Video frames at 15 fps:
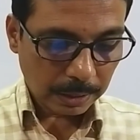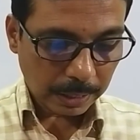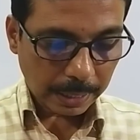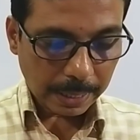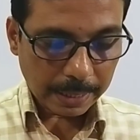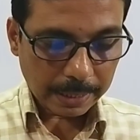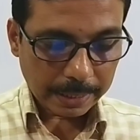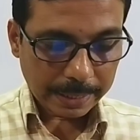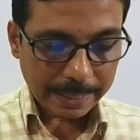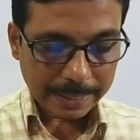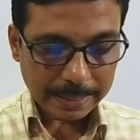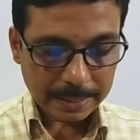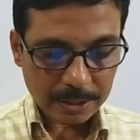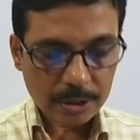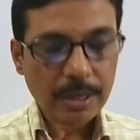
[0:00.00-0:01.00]
and
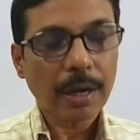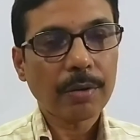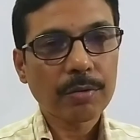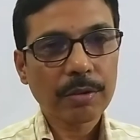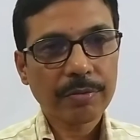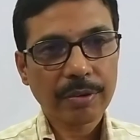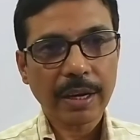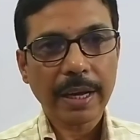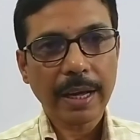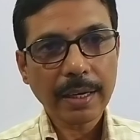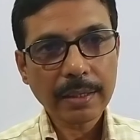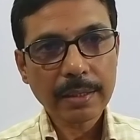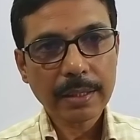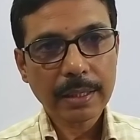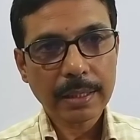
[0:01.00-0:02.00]
gathers round the
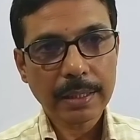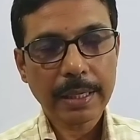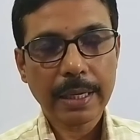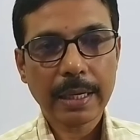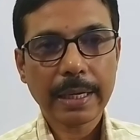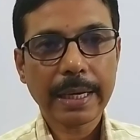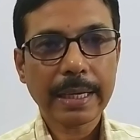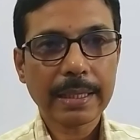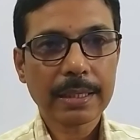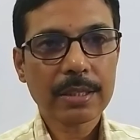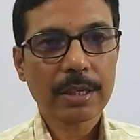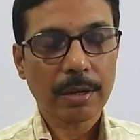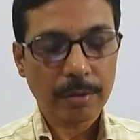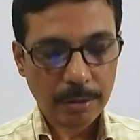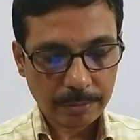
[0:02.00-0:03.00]
fire, they
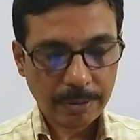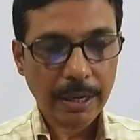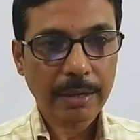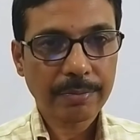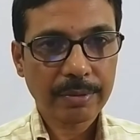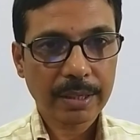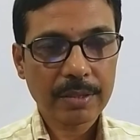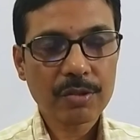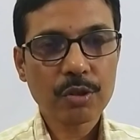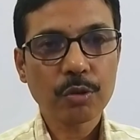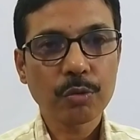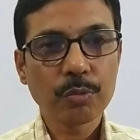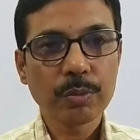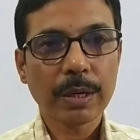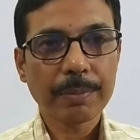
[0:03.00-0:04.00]
gathers round a fireplace to
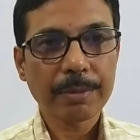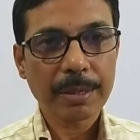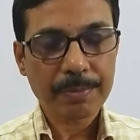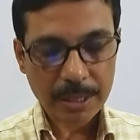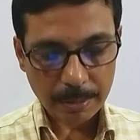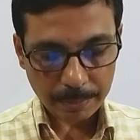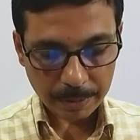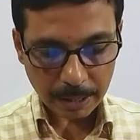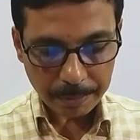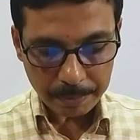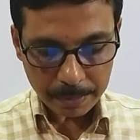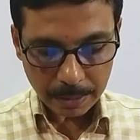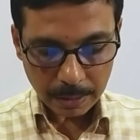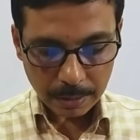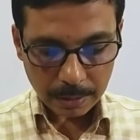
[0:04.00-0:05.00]
warm themselves
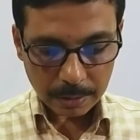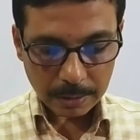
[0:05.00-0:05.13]
up,